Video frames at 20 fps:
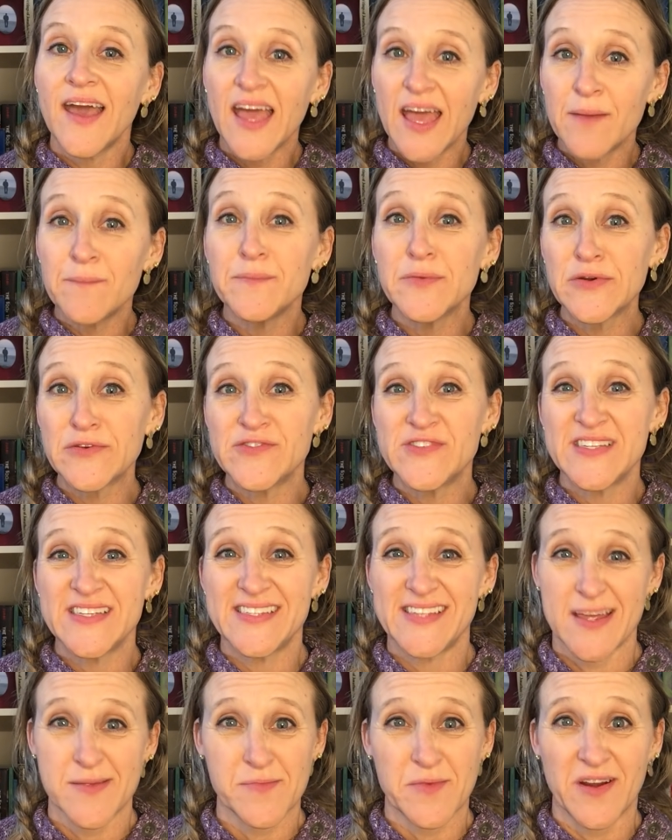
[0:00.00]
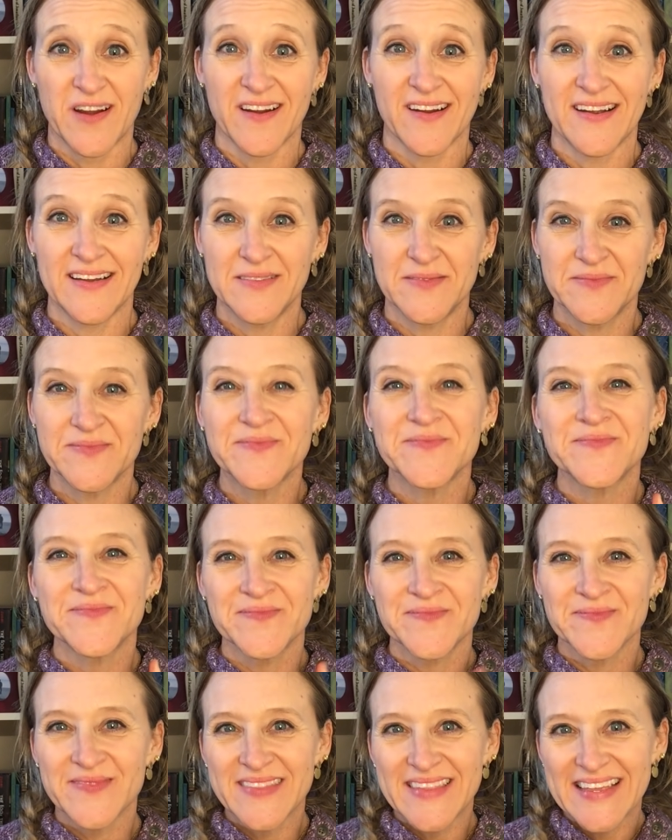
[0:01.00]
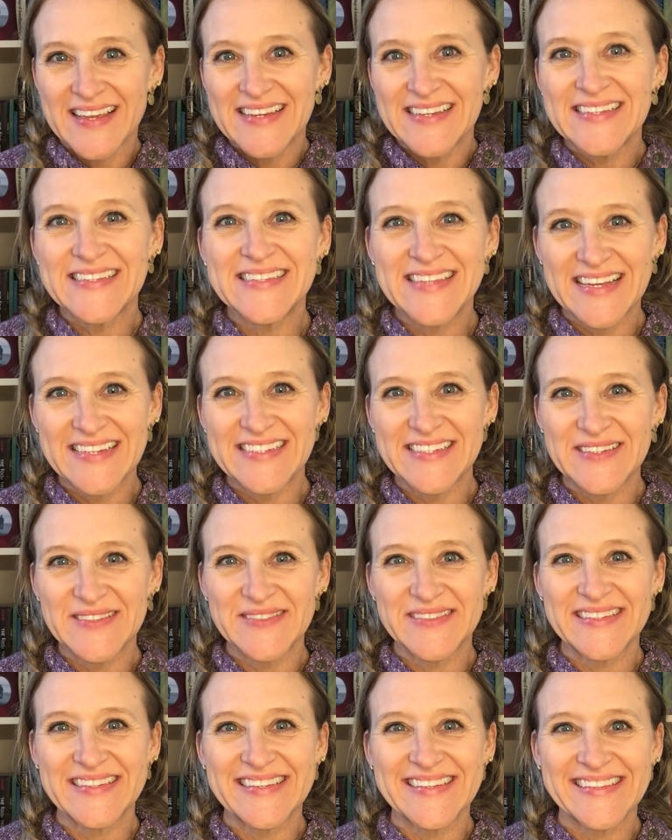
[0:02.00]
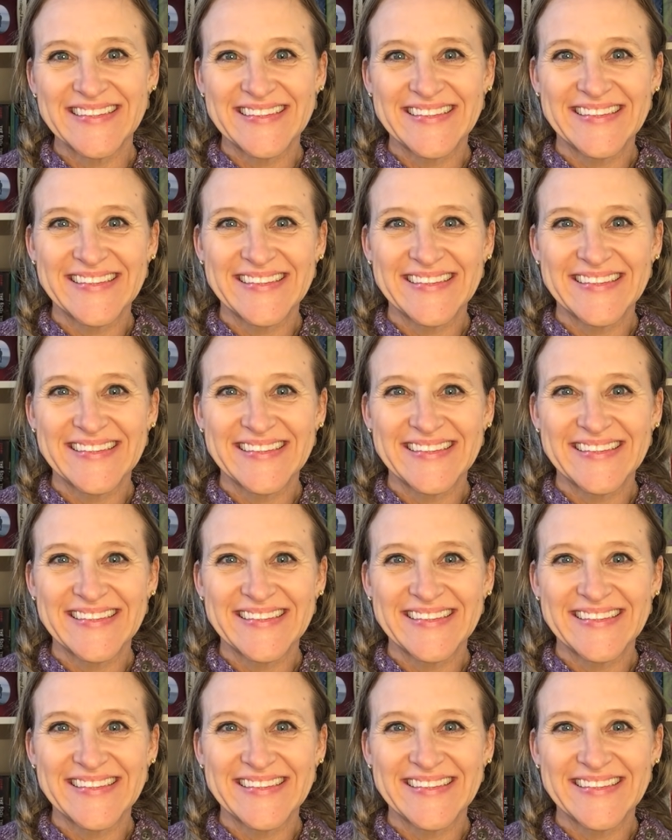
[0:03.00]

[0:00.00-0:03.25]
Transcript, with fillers: and move to Denmark. Stay tuned.